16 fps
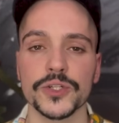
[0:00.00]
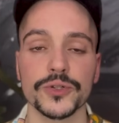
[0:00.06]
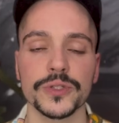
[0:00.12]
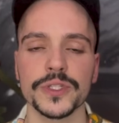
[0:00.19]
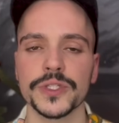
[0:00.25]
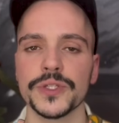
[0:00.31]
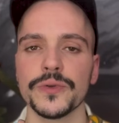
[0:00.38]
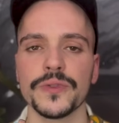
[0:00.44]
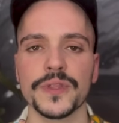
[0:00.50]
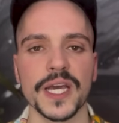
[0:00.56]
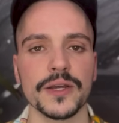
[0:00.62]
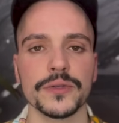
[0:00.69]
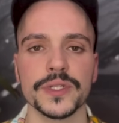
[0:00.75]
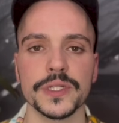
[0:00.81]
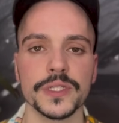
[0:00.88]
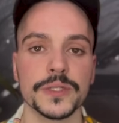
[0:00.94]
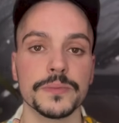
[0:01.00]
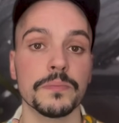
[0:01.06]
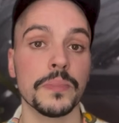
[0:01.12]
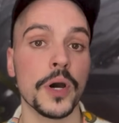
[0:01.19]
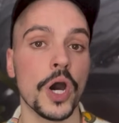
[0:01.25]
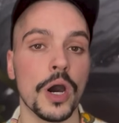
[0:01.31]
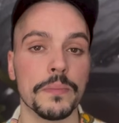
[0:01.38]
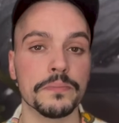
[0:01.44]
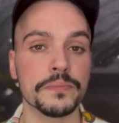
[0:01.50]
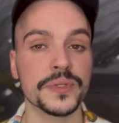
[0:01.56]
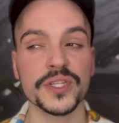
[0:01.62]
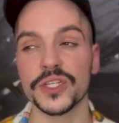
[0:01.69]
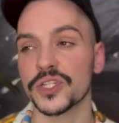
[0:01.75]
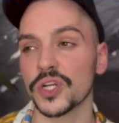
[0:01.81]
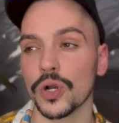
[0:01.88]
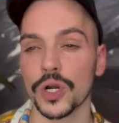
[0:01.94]
early 2000s pop
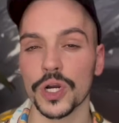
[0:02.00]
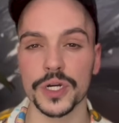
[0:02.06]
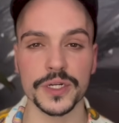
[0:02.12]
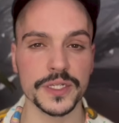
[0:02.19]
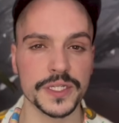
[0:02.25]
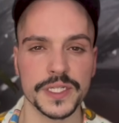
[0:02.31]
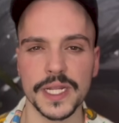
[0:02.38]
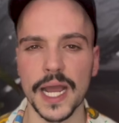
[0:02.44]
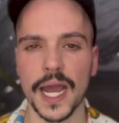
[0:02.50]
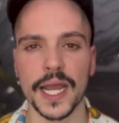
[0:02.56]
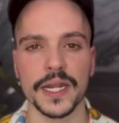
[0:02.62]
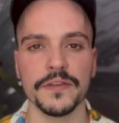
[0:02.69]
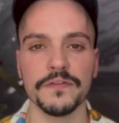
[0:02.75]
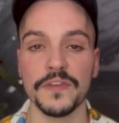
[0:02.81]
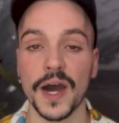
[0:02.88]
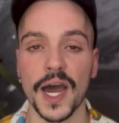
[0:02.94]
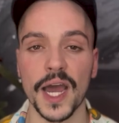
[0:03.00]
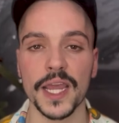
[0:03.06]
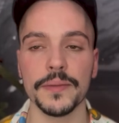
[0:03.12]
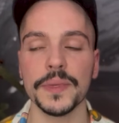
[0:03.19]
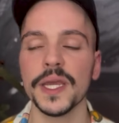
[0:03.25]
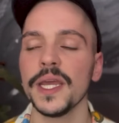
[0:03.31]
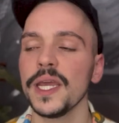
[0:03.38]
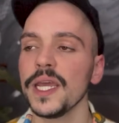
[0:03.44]
stars kind of vibe.